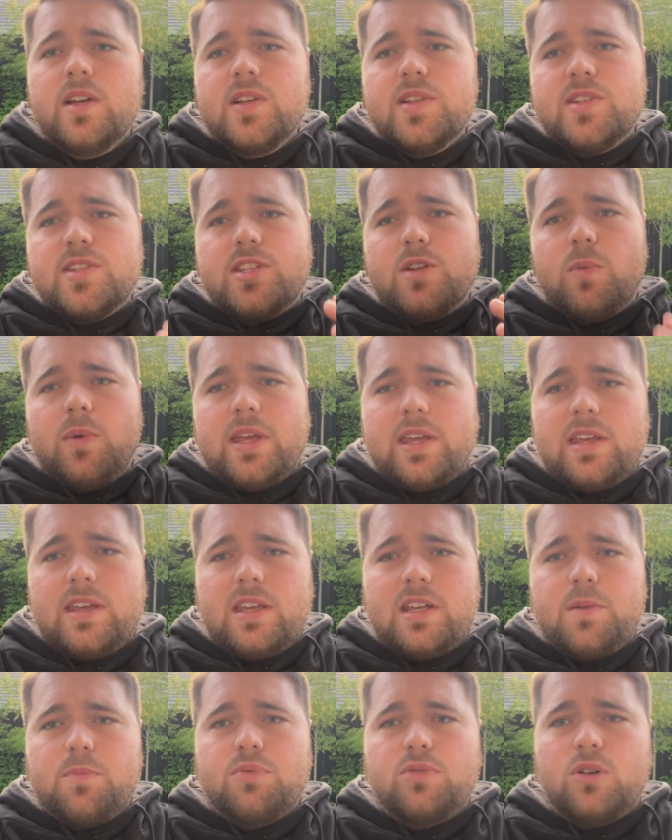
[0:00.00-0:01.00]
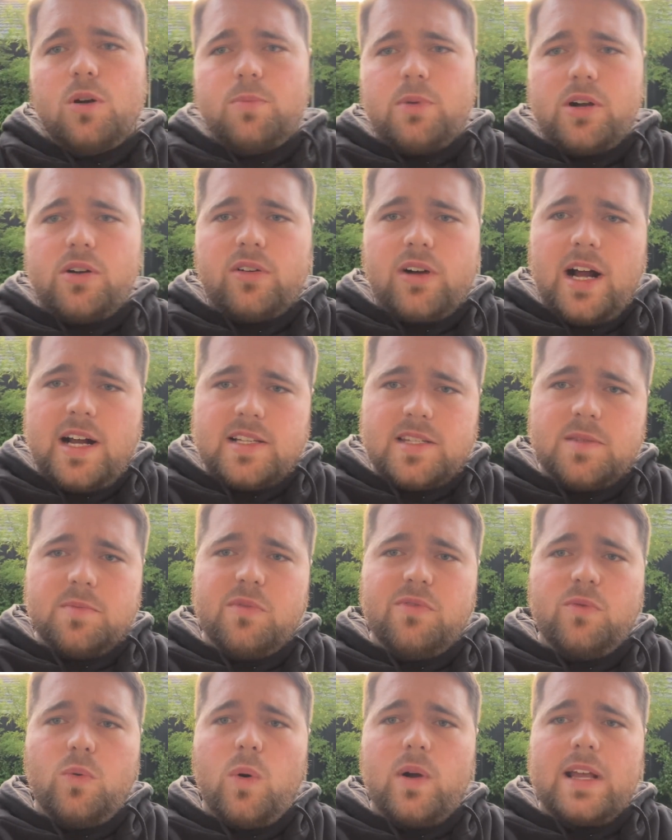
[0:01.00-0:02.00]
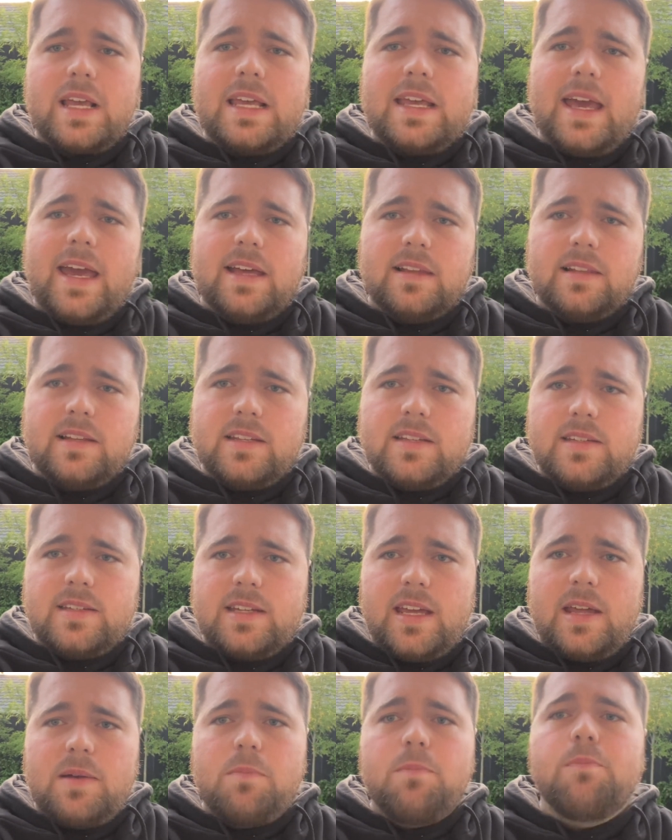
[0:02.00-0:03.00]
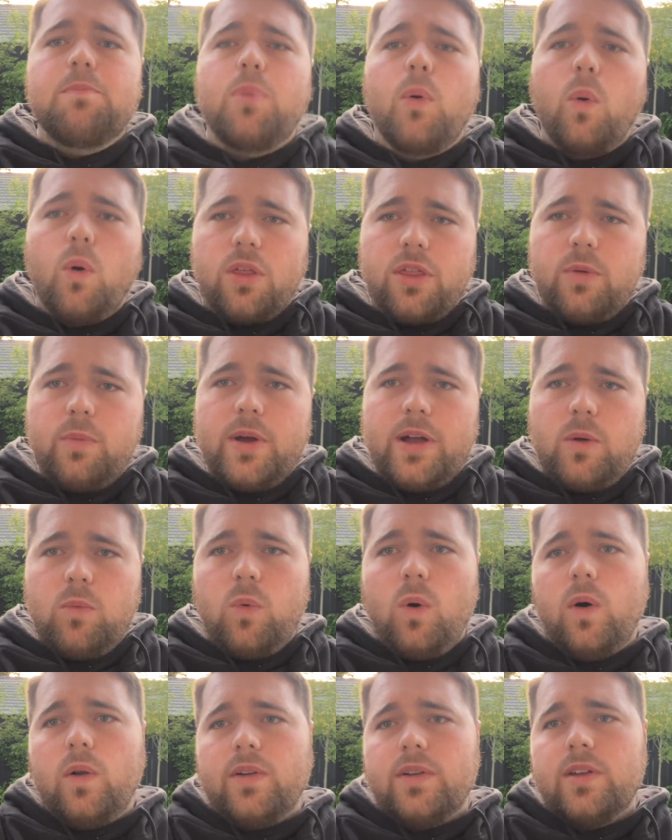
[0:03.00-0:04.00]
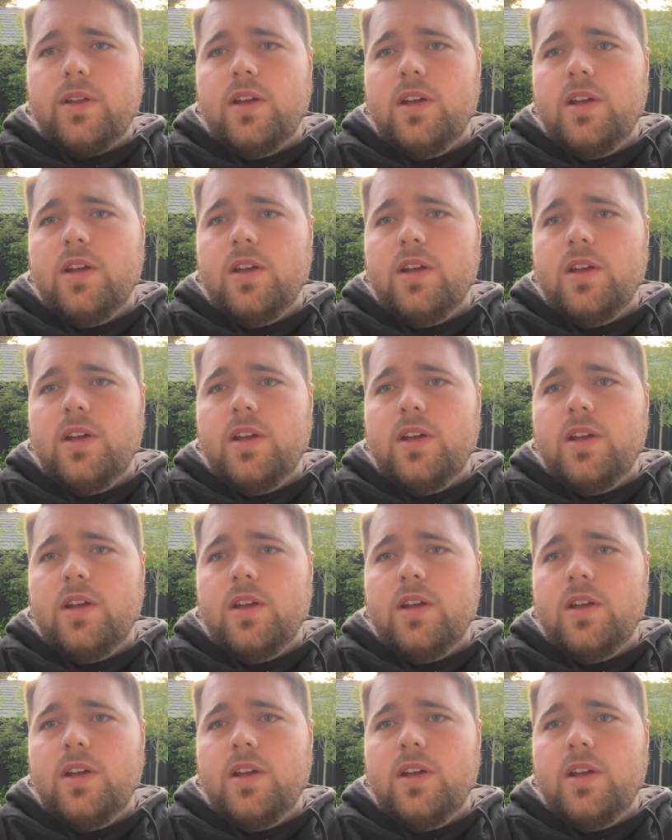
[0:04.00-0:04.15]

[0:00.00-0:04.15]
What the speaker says: so we can get a proper grasp of what Gatland and Borthwick want.